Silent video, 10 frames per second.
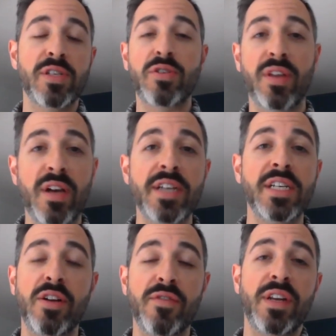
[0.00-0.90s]
and sort of the
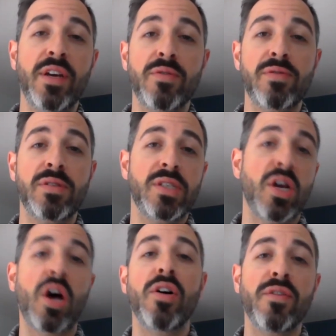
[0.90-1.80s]
content of your video
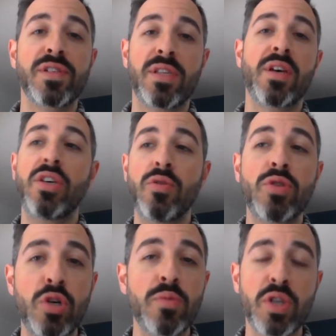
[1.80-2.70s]
solves the
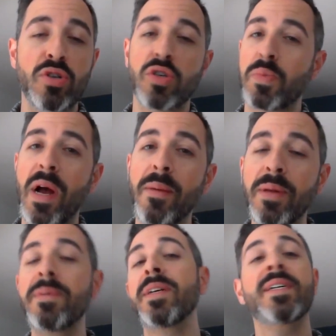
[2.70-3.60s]
YouTube searcher's
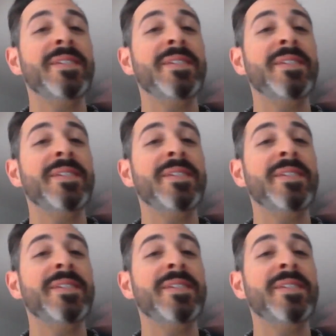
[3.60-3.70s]
problem.